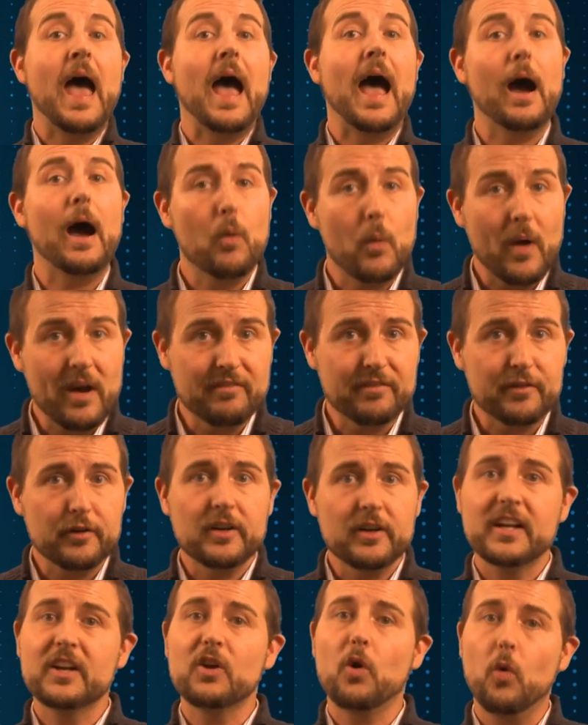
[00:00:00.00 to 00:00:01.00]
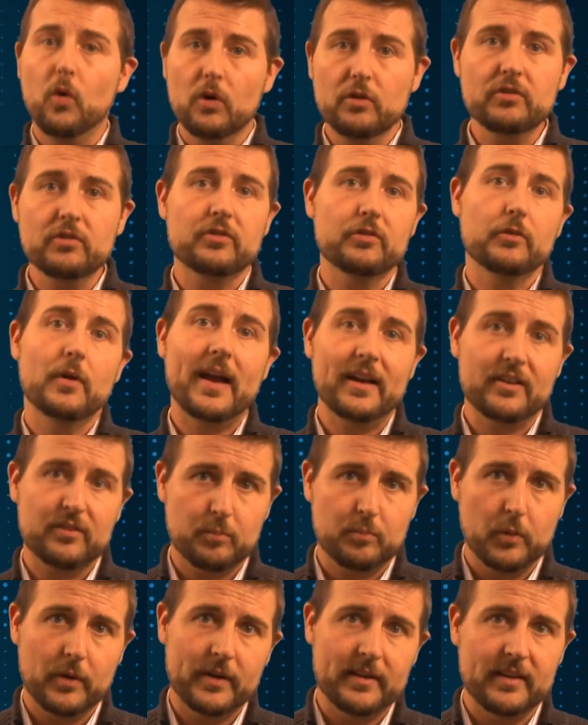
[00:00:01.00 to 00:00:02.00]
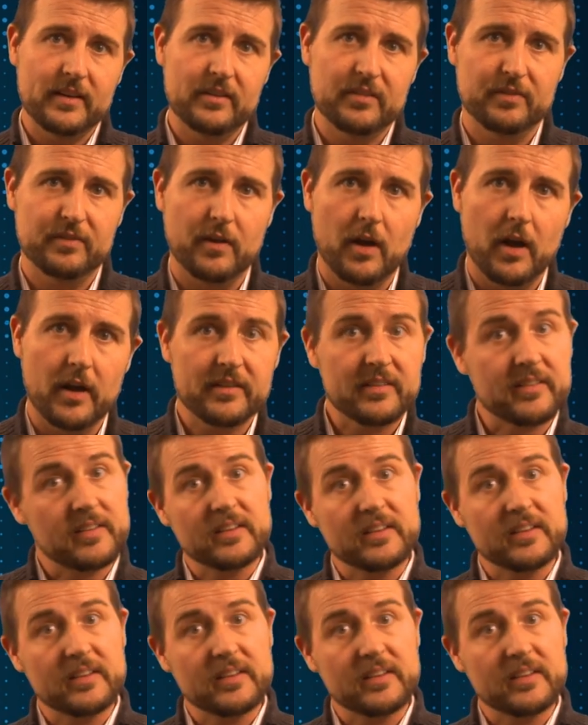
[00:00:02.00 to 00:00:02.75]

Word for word: However, in order to exploit these flaws,